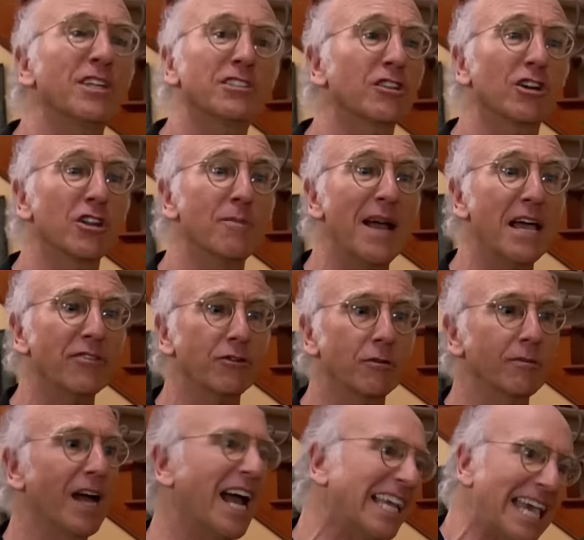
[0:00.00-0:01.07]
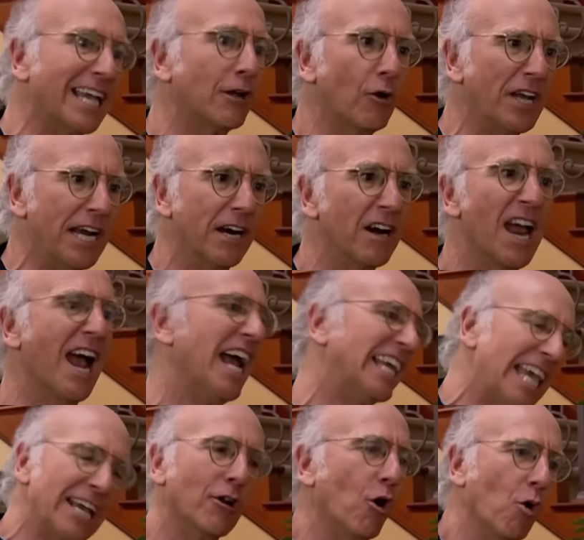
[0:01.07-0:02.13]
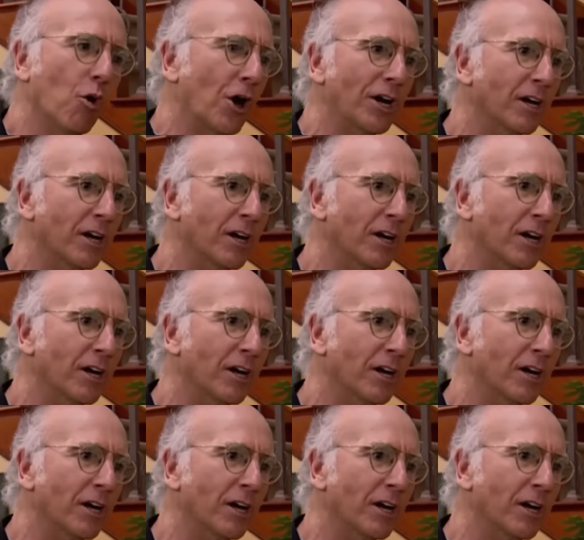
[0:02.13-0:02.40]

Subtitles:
no place to go to the bathroom. I can't go here. I can't go at